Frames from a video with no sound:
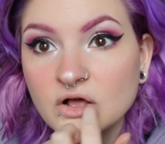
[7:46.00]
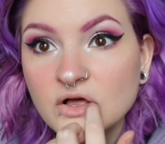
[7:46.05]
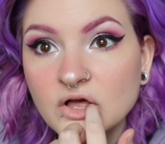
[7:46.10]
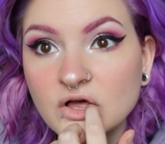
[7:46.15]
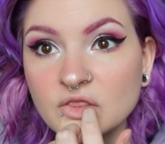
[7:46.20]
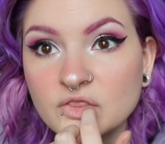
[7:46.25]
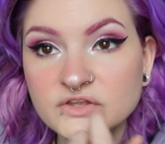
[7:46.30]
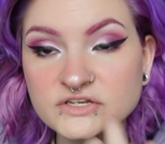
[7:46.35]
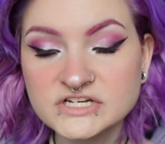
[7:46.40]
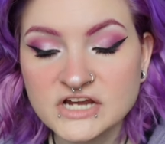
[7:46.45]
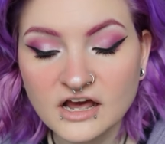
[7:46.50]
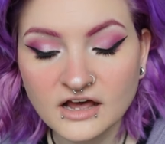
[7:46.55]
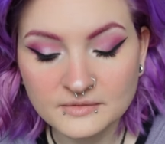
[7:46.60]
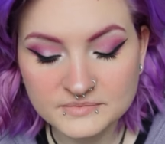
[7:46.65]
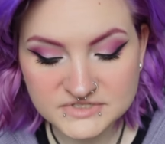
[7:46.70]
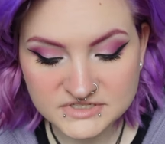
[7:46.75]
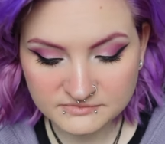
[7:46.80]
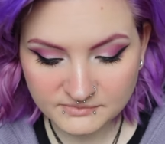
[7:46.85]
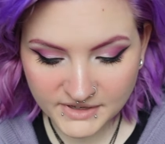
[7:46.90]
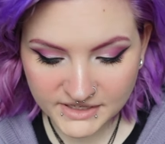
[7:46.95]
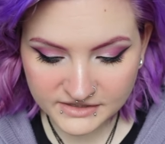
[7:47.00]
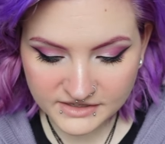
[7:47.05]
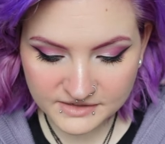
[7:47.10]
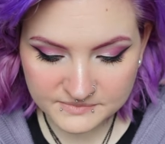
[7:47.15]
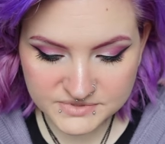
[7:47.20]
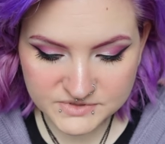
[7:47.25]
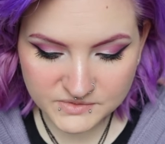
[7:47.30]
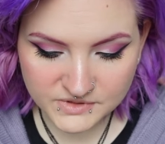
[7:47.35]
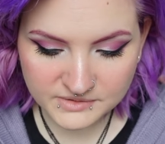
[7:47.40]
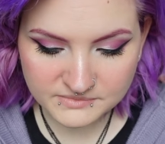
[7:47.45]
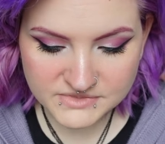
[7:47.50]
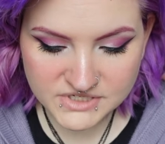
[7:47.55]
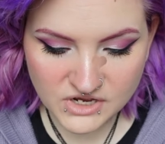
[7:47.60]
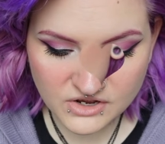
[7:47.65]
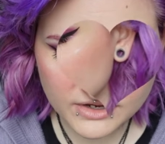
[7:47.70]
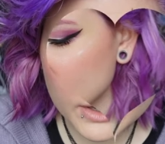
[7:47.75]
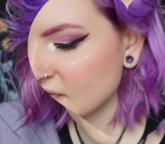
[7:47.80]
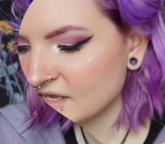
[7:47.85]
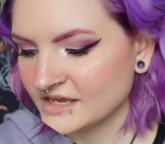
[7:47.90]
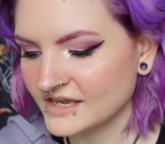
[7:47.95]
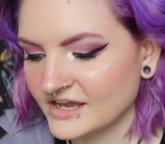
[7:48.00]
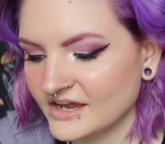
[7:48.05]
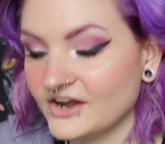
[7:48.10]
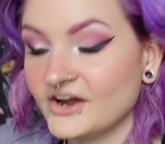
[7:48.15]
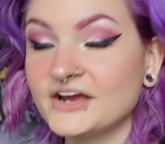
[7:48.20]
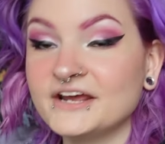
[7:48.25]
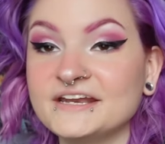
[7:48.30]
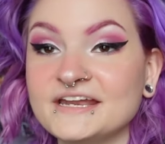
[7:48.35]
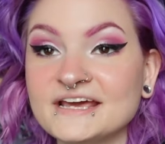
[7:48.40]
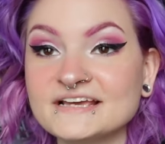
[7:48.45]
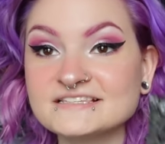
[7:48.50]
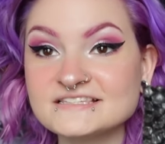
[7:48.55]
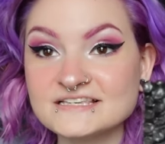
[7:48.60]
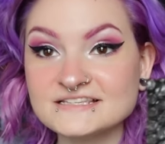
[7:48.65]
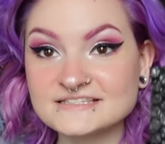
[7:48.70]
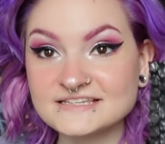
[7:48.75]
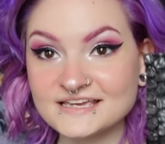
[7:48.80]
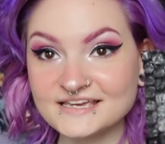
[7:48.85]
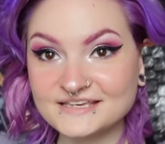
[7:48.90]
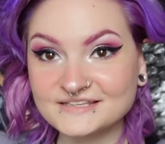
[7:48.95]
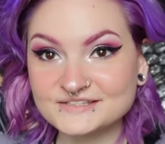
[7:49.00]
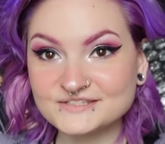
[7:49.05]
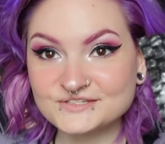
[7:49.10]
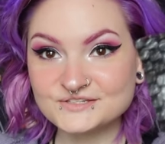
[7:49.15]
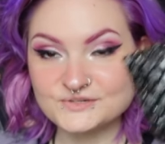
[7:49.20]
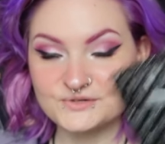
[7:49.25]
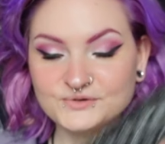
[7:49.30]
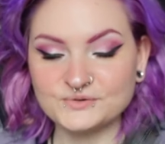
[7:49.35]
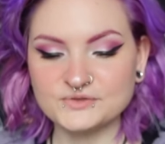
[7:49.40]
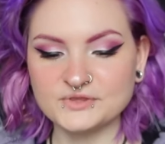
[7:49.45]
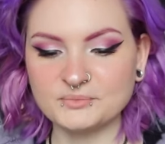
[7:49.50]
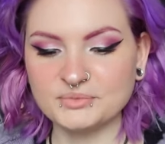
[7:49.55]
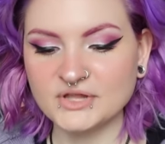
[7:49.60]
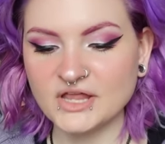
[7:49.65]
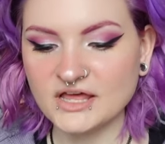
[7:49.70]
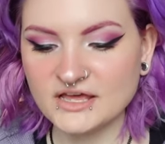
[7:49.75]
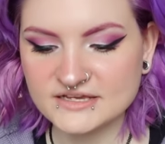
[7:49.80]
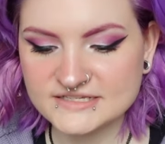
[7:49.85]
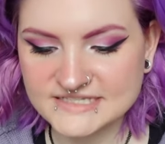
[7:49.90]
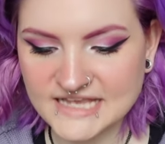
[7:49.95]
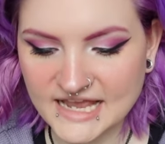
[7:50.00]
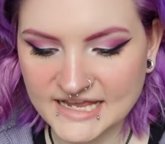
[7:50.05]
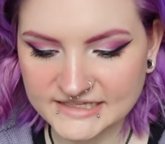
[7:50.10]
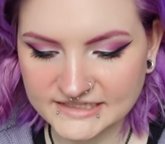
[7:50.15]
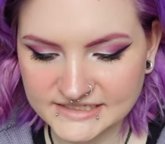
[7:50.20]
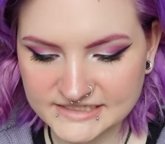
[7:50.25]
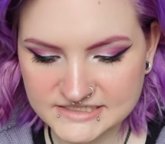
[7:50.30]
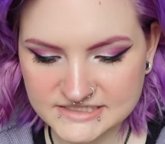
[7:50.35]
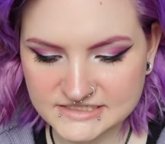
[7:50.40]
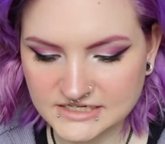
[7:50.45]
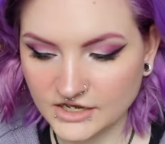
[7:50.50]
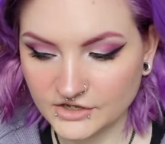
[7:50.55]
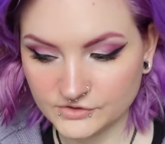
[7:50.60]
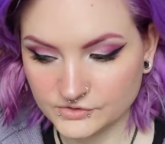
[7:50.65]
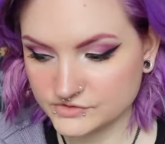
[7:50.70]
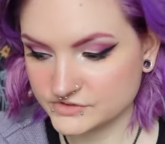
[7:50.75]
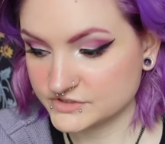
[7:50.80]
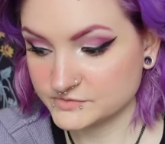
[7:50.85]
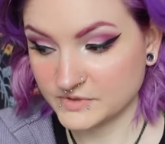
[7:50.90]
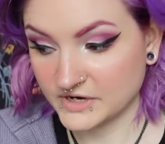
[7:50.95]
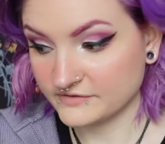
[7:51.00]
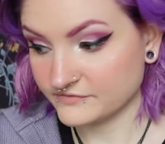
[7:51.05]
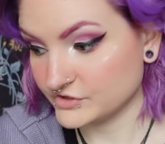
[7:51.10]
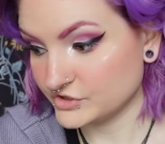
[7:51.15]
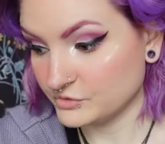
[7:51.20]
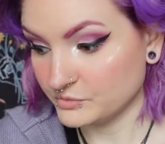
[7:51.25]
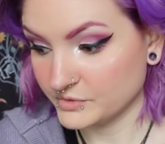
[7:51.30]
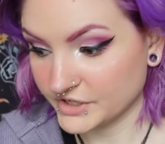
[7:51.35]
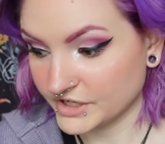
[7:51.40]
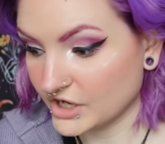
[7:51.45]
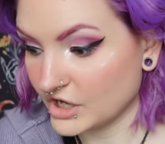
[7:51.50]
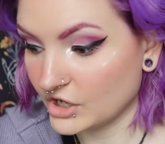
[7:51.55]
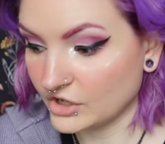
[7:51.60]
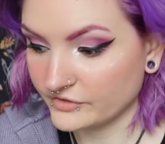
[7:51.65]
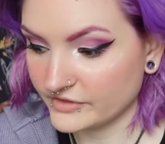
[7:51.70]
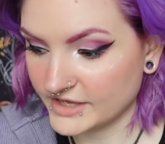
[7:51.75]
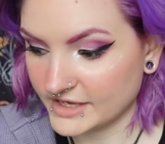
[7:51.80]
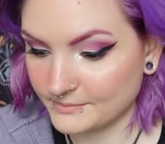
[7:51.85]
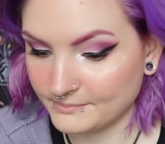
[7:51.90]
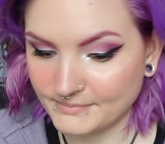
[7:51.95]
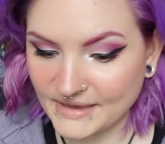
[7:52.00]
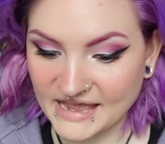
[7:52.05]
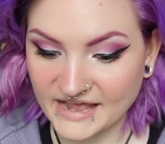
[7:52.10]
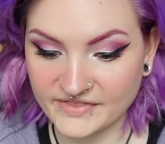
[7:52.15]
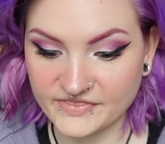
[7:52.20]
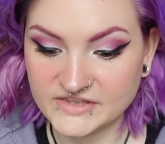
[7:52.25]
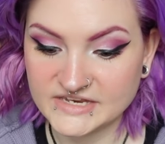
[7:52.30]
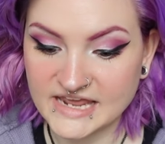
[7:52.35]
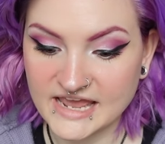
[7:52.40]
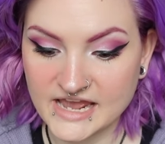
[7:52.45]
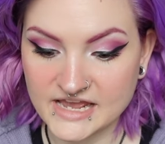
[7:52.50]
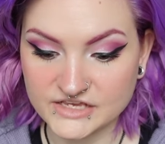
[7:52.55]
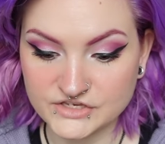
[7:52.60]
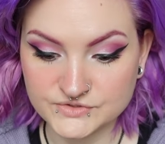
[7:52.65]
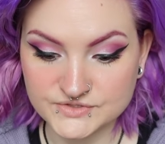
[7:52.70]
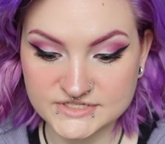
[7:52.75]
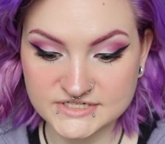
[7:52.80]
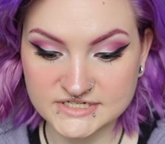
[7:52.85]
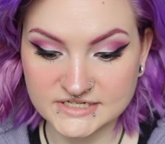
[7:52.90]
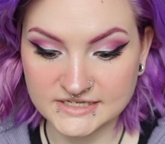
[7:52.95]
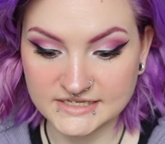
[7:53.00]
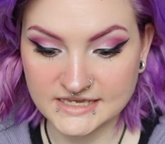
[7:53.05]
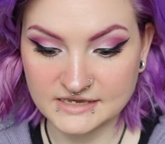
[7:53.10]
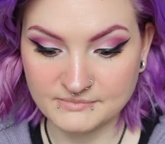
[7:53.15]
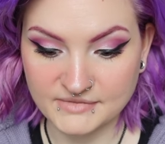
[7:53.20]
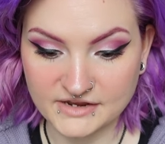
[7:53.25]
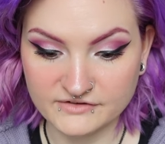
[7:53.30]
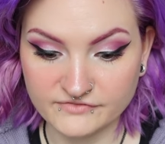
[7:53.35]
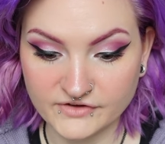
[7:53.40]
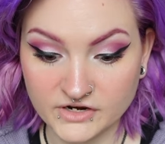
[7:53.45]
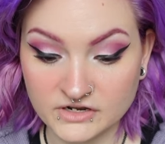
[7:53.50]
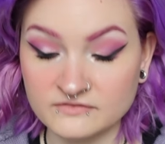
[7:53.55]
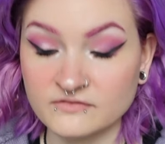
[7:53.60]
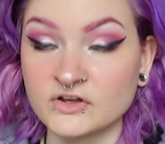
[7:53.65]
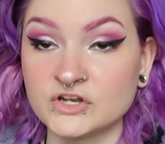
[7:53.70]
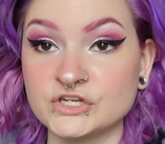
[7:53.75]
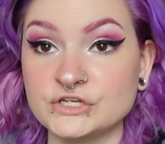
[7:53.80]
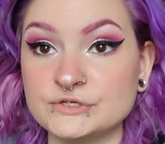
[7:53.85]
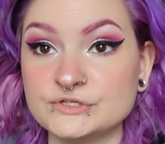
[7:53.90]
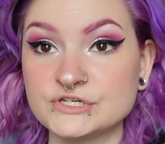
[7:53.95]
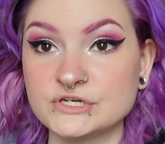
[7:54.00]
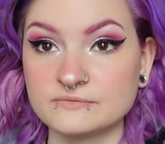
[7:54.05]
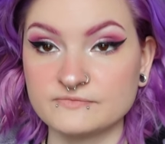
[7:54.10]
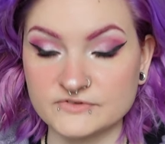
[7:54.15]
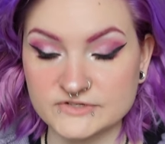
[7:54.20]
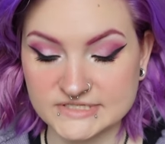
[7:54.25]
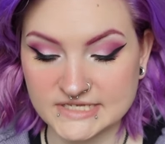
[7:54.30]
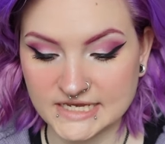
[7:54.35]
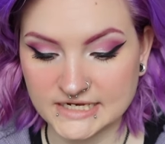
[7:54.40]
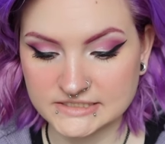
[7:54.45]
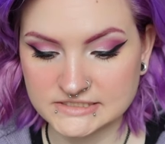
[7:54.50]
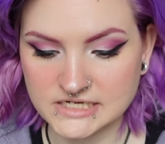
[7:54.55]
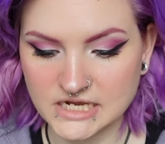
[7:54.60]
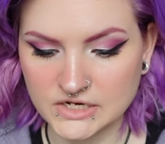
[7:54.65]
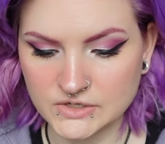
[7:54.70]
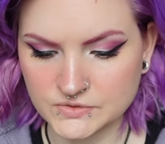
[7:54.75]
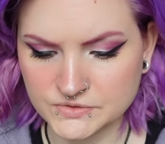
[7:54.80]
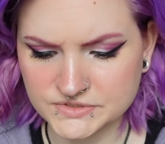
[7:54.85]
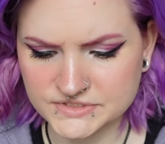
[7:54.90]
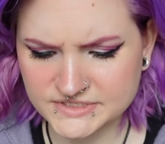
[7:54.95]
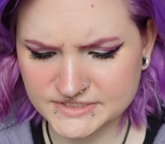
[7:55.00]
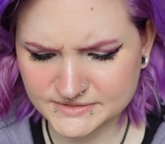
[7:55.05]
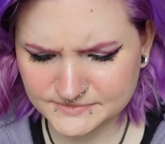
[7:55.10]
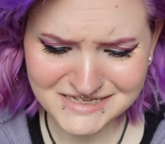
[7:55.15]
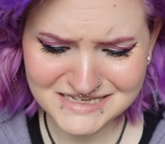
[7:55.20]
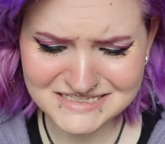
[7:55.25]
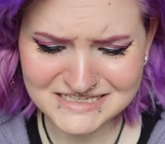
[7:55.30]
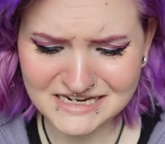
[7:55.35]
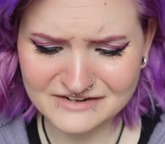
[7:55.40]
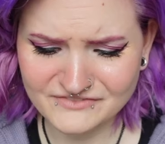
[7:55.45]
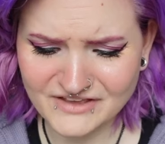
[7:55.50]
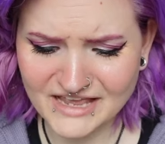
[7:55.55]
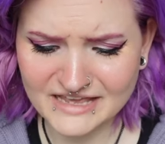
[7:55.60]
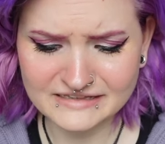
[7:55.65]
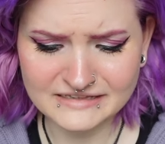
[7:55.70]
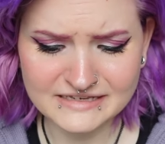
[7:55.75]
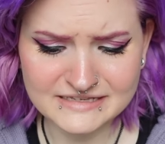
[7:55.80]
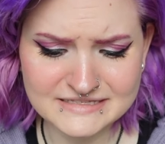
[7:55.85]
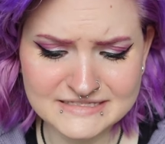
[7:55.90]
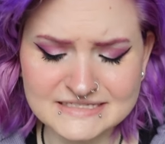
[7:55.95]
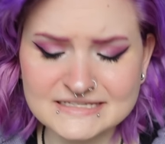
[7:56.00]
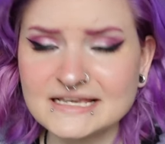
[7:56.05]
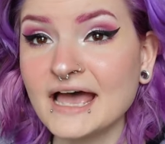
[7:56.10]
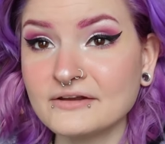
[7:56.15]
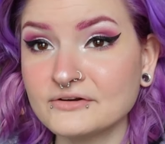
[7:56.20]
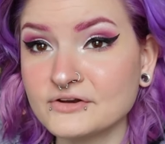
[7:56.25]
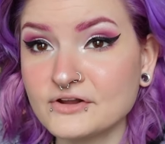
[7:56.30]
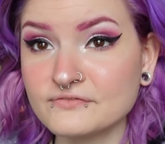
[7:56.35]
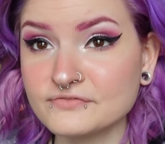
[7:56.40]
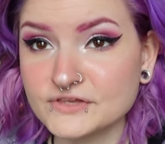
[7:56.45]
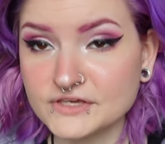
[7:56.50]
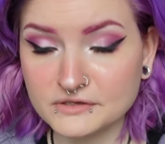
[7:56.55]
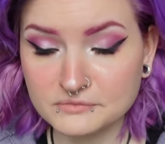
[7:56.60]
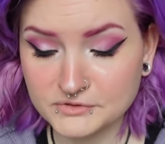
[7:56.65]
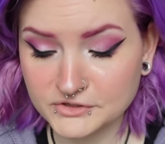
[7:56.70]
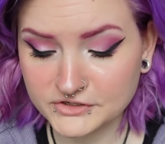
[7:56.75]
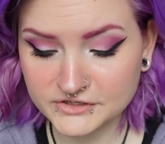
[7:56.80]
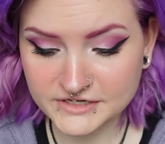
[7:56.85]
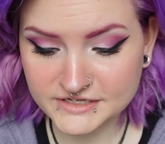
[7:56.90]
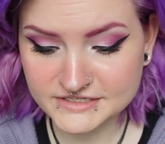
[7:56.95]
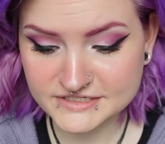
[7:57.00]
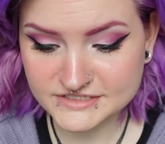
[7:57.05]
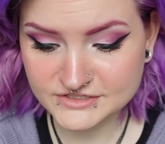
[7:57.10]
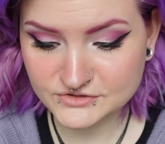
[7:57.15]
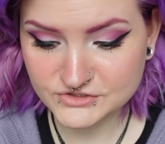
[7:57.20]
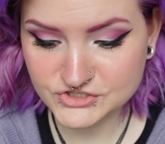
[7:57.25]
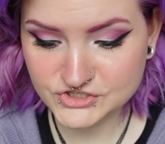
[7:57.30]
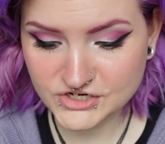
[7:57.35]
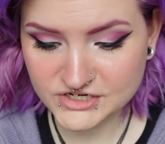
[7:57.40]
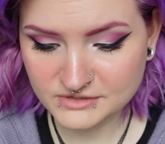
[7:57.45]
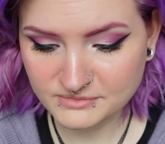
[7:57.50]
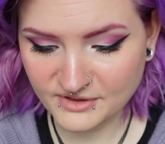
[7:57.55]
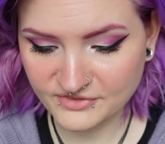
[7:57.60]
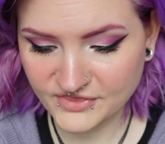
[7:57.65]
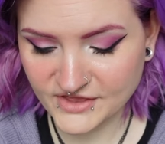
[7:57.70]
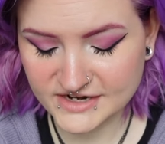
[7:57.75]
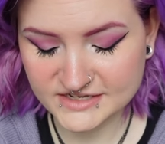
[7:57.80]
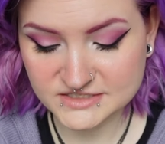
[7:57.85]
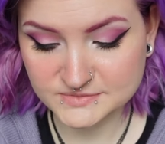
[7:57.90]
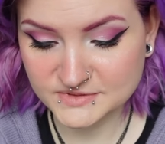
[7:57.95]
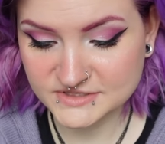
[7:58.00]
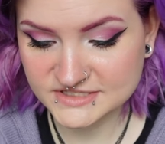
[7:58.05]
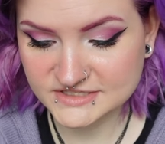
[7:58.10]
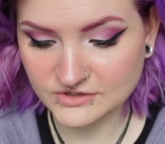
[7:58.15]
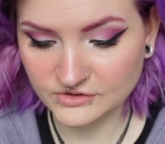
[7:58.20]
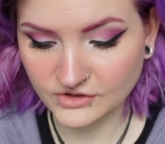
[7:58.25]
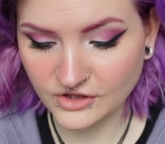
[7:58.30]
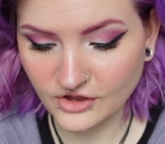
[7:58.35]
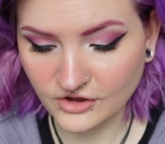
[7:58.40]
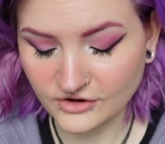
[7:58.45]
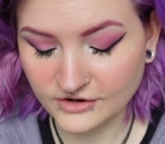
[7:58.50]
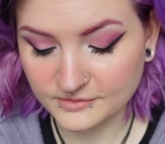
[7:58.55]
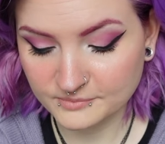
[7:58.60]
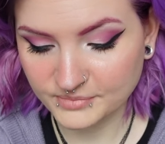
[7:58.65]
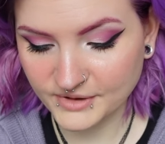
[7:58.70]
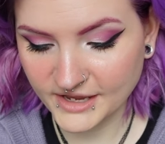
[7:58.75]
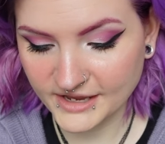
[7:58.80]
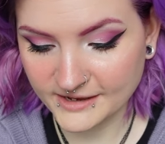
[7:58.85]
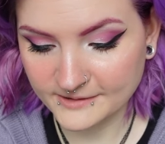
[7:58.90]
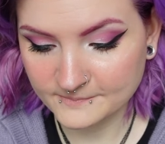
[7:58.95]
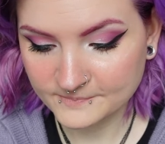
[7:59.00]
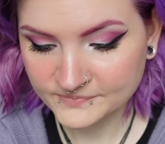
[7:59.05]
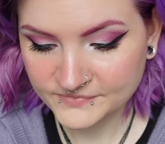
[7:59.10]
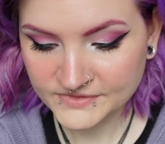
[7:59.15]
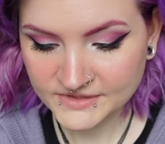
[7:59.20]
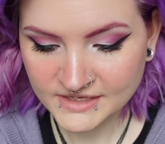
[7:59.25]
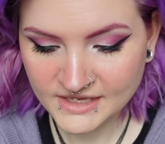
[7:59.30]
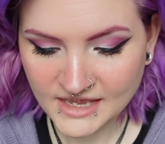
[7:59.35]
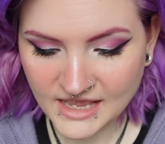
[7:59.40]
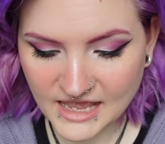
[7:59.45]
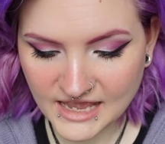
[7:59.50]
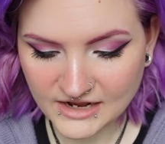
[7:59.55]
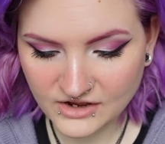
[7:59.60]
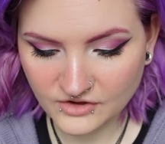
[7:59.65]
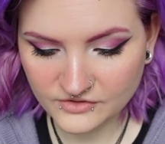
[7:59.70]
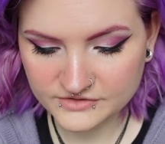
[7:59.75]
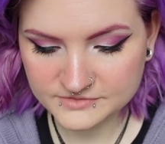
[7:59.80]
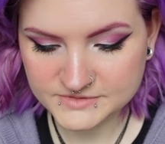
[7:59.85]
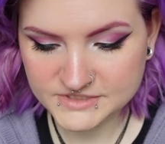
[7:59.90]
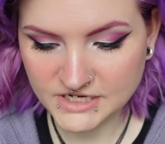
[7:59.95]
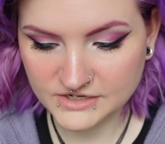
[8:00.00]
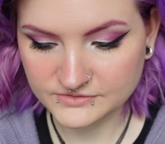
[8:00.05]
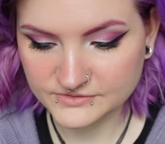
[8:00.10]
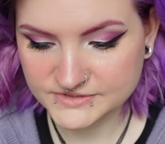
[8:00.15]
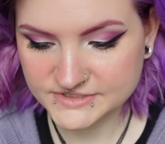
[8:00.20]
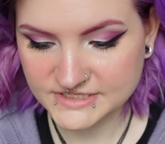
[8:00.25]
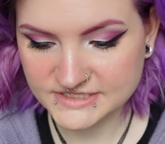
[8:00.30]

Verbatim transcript: on the tops of my lips when I'm talking. All right, next let's get into the plugs, eyelets, tunnels, whatever you wanna call them. Back in the day, I used to get made fun of on YouTube for saying tunnels instead of eyelets. I don't know if the community is still strict about that. It's been so long, but I call them tunnels